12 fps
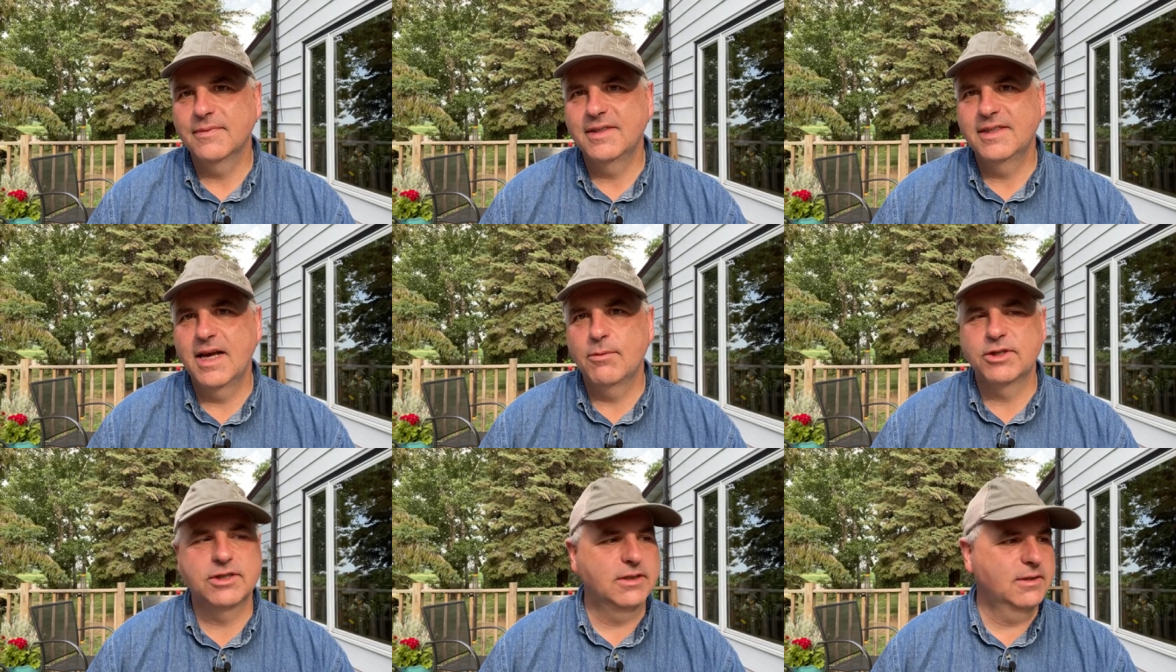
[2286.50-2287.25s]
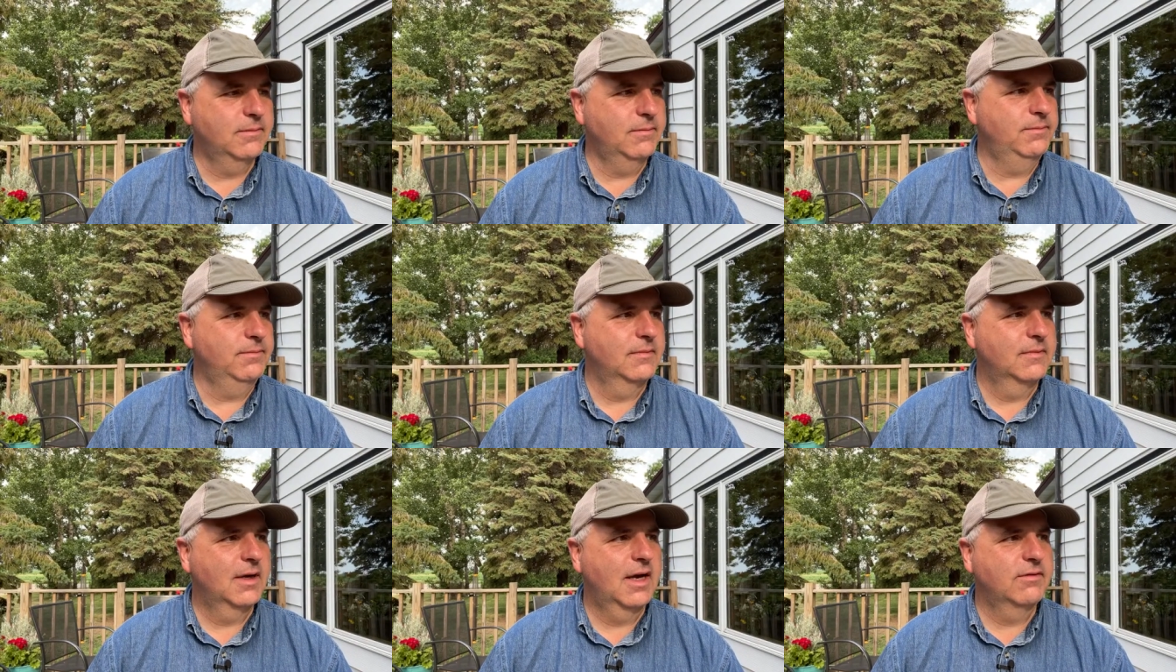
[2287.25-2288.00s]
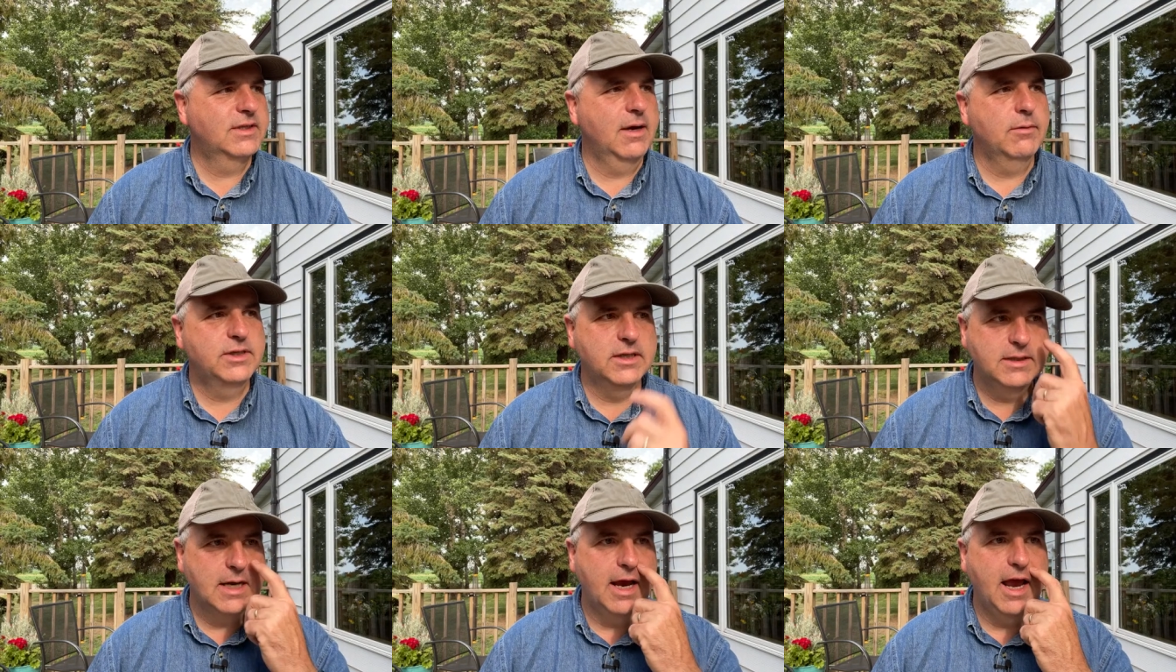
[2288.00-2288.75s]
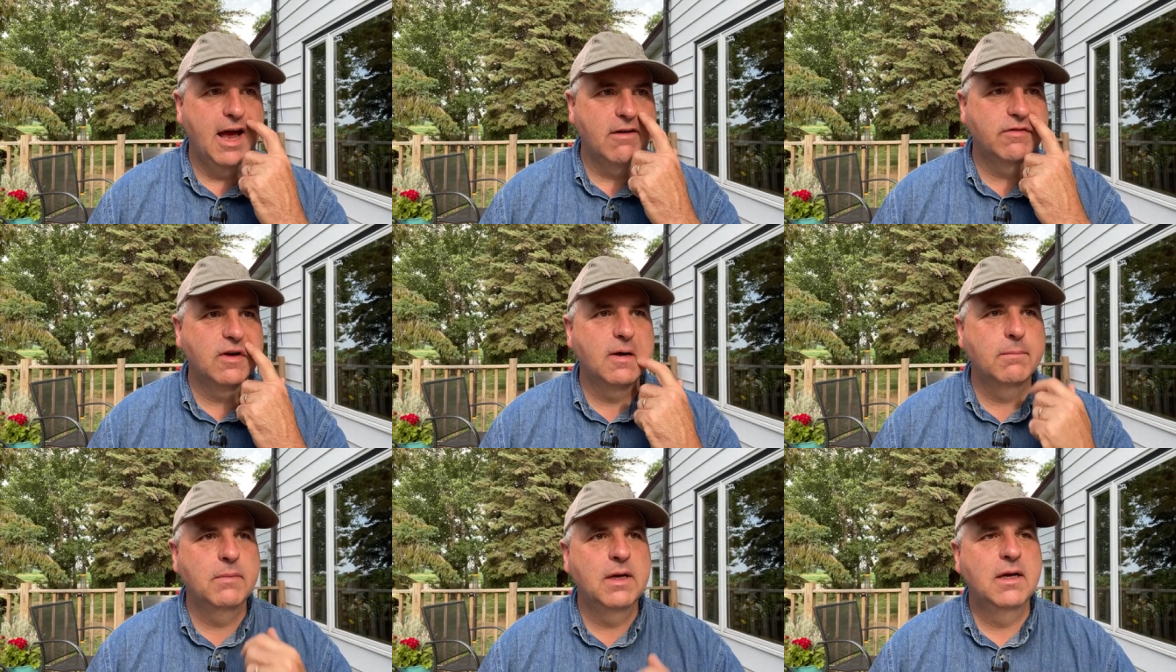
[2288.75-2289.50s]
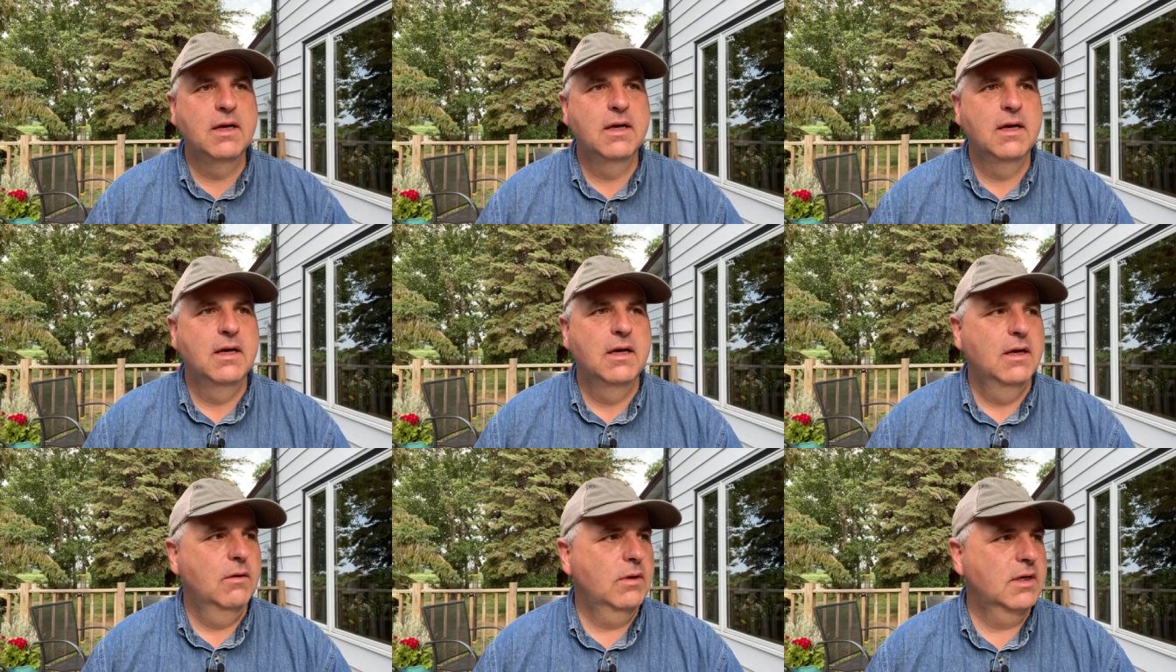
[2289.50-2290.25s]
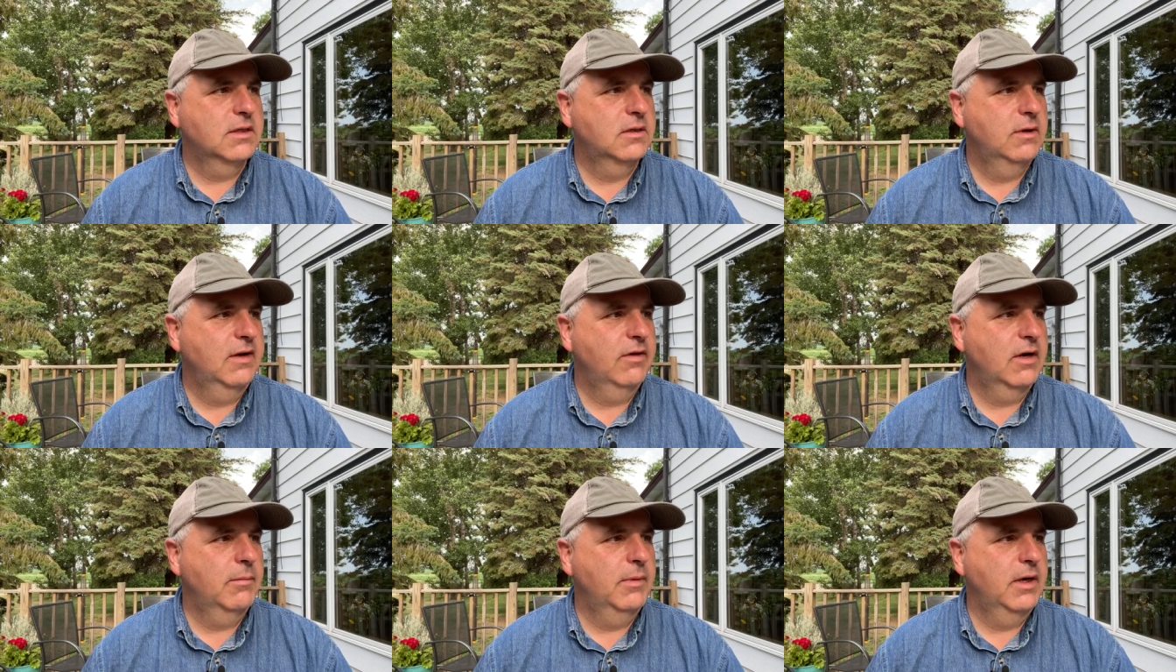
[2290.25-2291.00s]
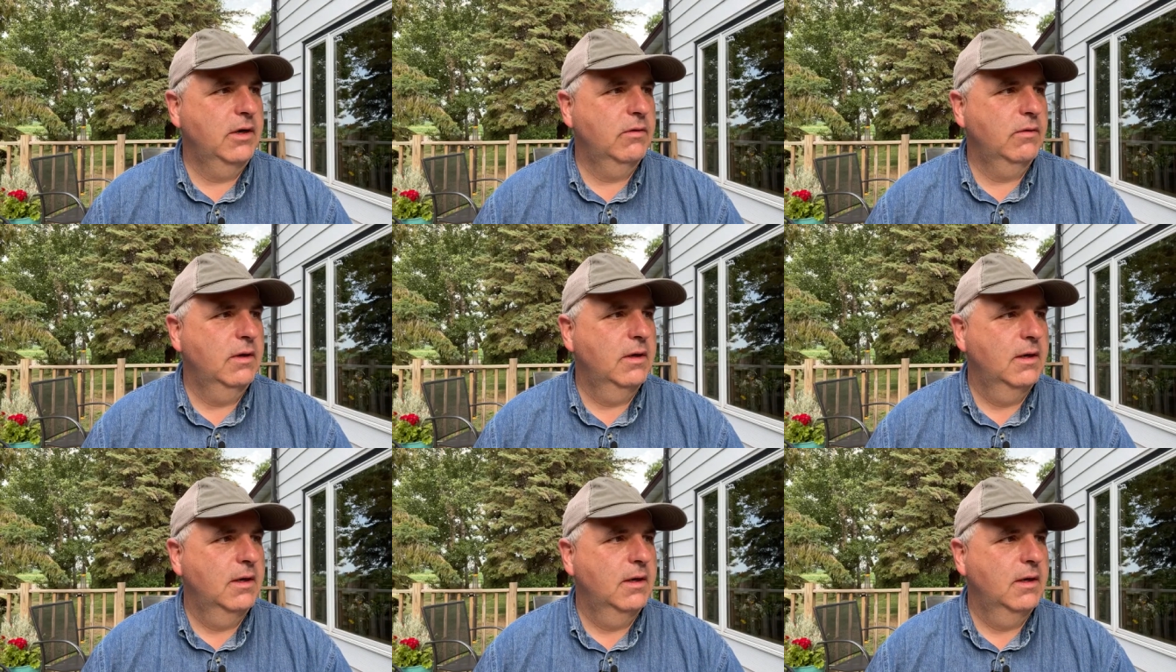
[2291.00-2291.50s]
sandwiches. Mm-hmm. I have sandwiches. I have what else do we have on our menu?